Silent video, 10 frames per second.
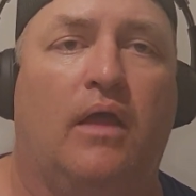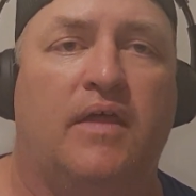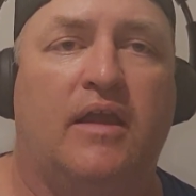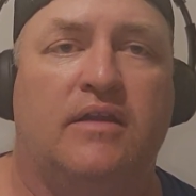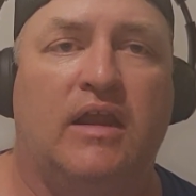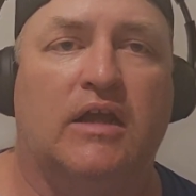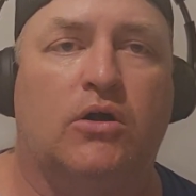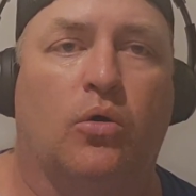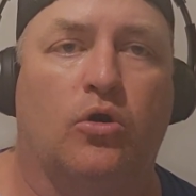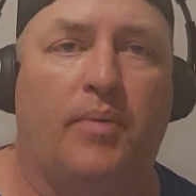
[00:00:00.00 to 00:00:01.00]
They need a
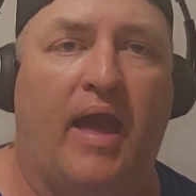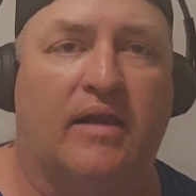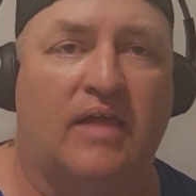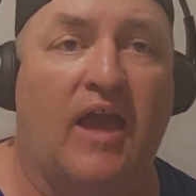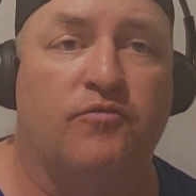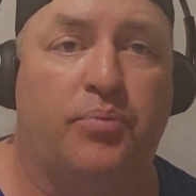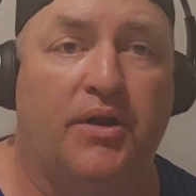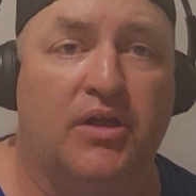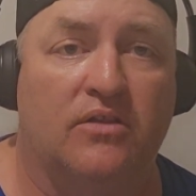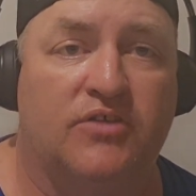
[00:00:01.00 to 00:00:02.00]
quarterback. They have a
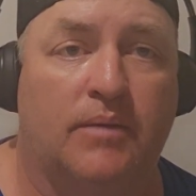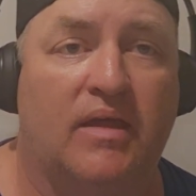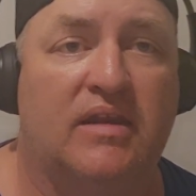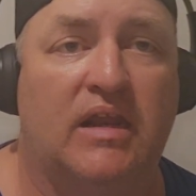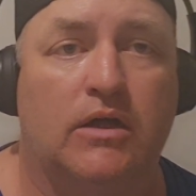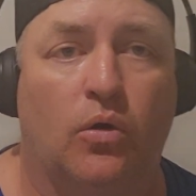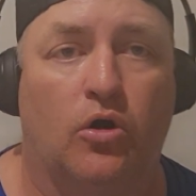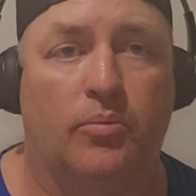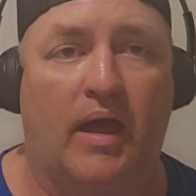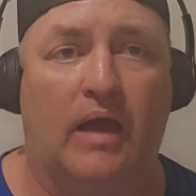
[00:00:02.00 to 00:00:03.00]
pretty good team. They need a
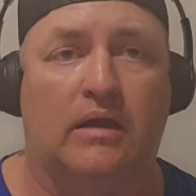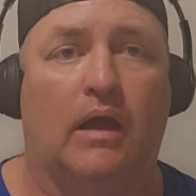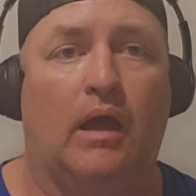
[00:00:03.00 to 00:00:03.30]
quarterback.